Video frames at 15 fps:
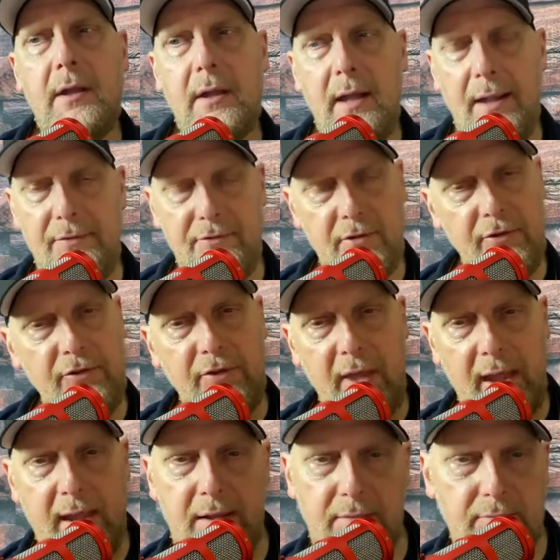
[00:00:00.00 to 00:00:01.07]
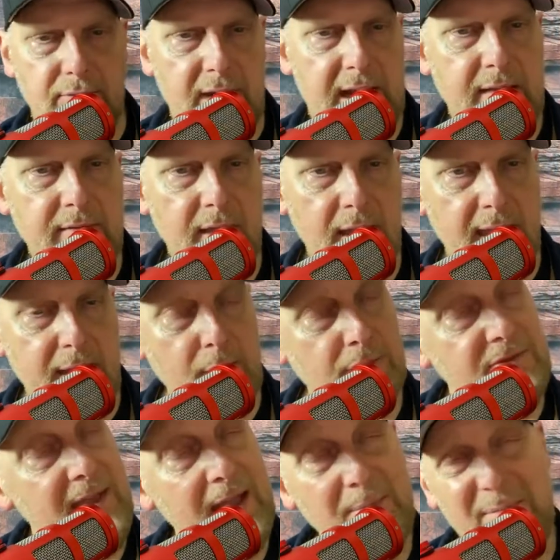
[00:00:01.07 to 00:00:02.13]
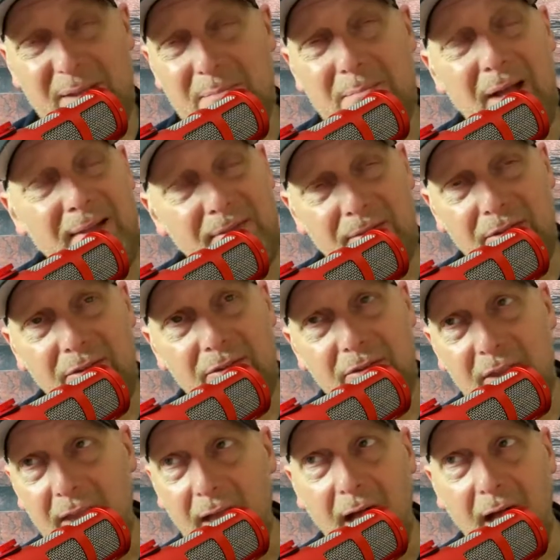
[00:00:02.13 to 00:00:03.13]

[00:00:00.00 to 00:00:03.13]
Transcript: and just say read it, it will take me months.